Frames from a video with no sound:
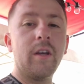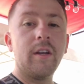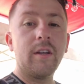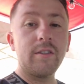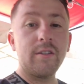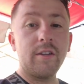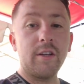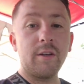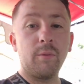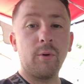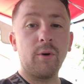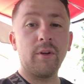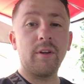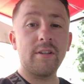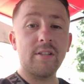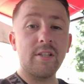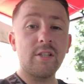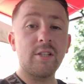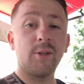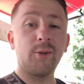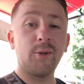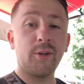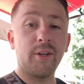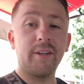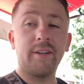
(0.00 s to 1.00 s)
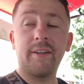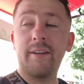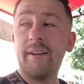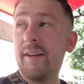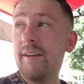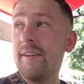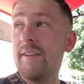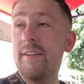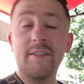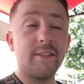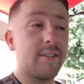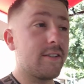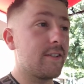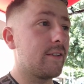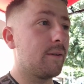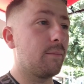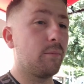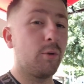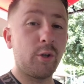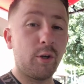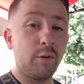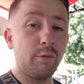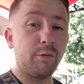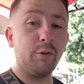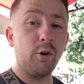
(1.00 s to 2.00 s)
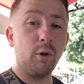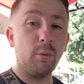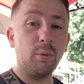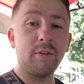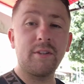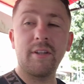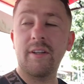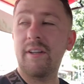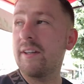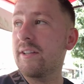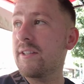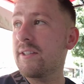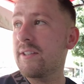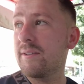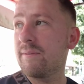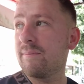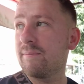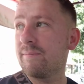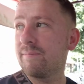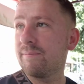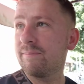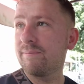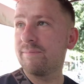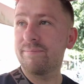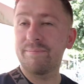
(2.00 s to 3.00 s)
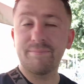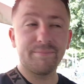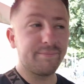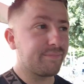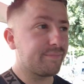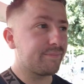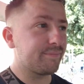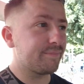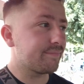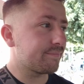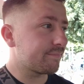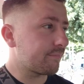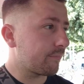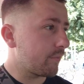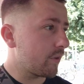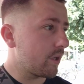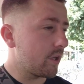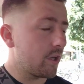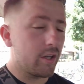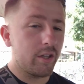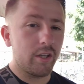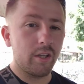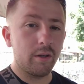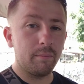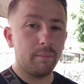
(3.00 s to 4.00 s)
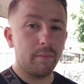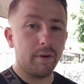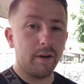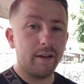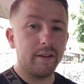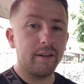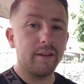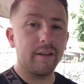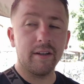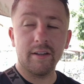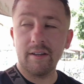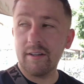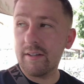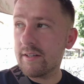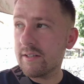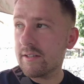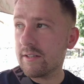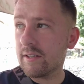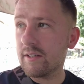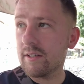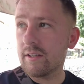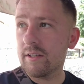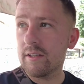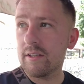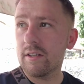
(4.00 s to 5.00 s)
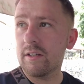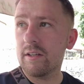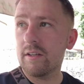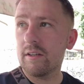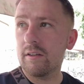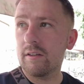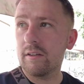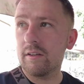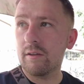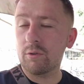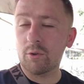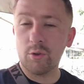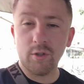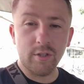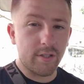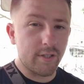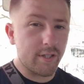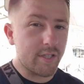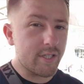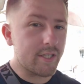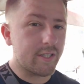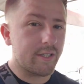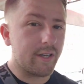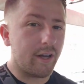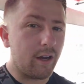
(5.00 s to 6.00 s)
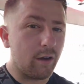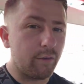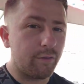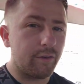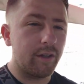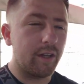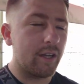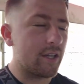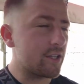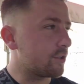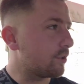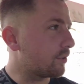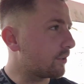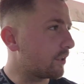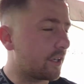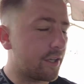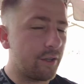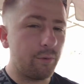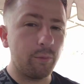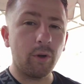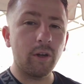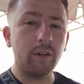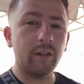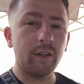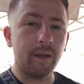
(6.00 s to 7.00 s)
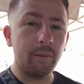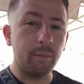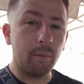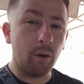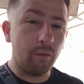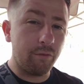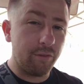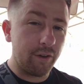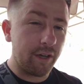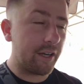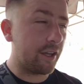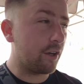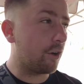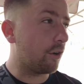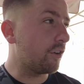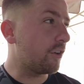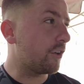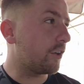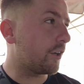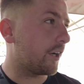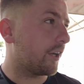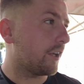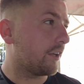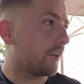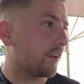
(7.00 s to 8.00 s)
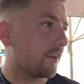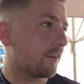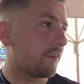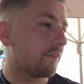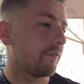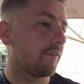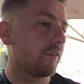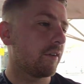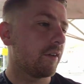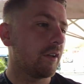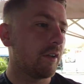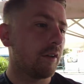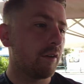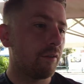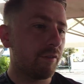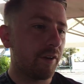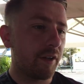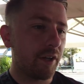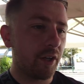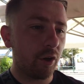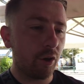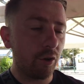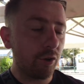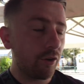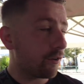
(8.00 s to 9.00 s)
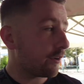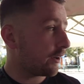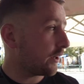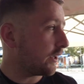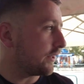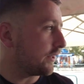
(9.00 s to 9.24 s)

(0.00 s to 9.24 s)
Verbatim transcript: Tell you what, this is looking nice. I'm looking forward to this. The man is, I was going to say starving, that's not the right word. I'm very hungry. Very hungry